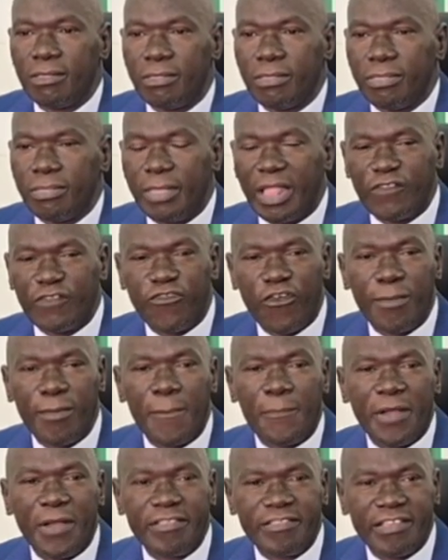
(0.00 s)
that
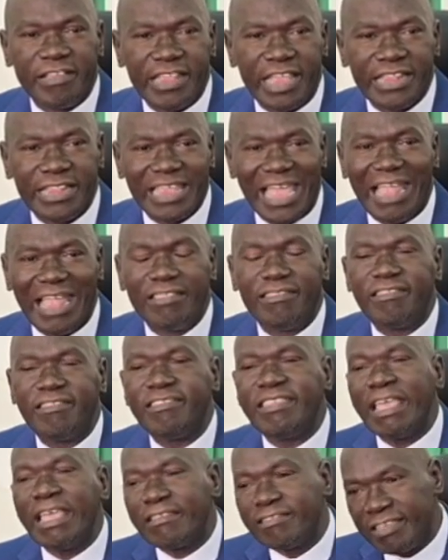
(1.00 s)
former President and
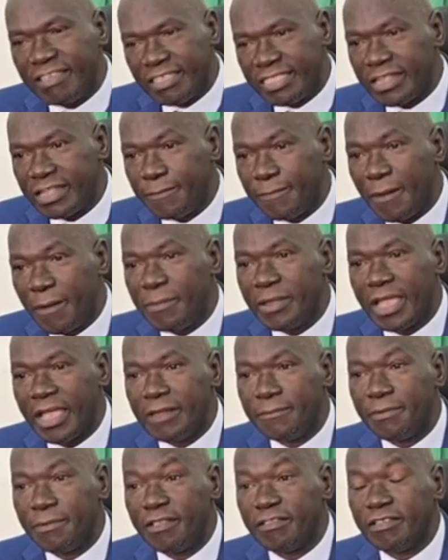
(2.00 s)
60th
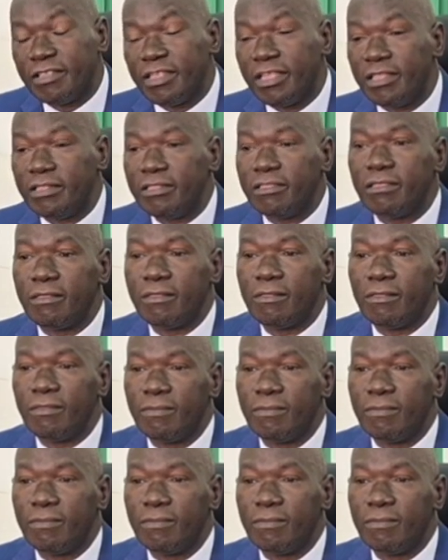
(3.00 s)
Republican President,